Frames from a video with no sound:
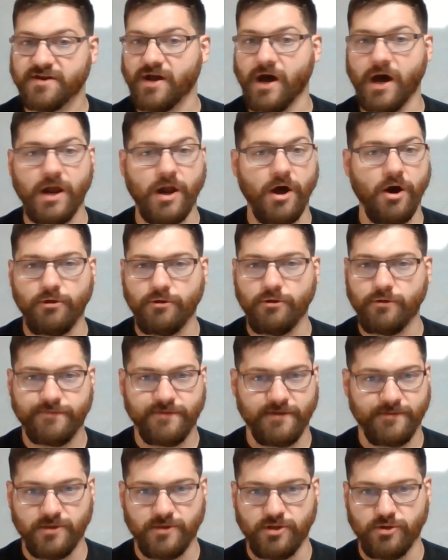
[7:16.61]
Not all of
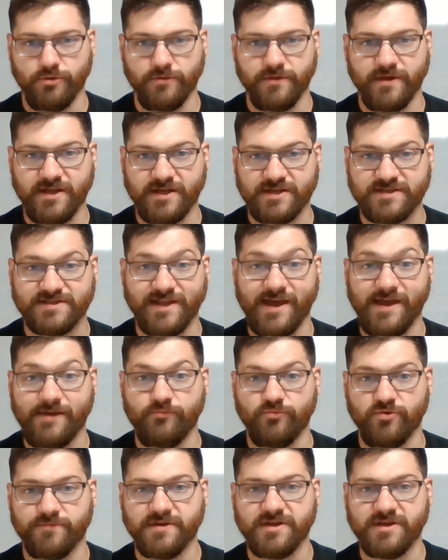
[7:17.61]
them knew that his
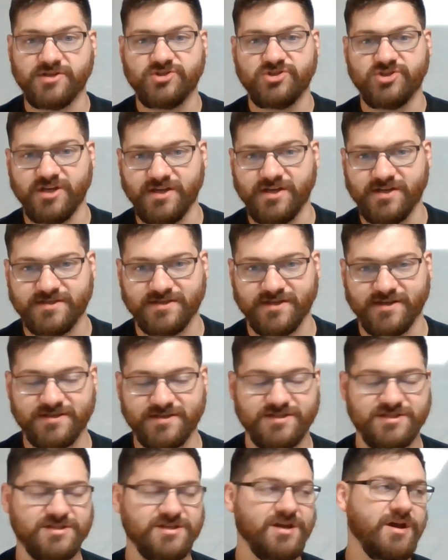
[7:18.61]
name would be
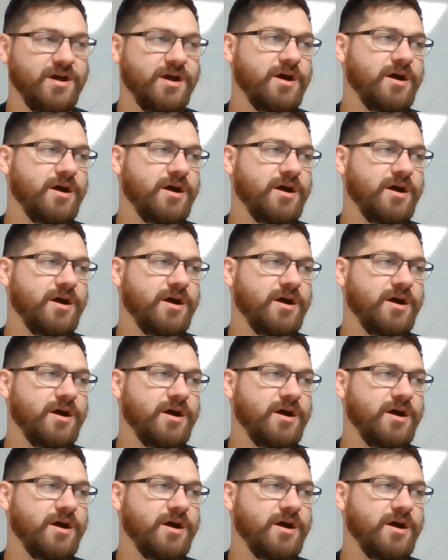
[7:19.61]
Jesus,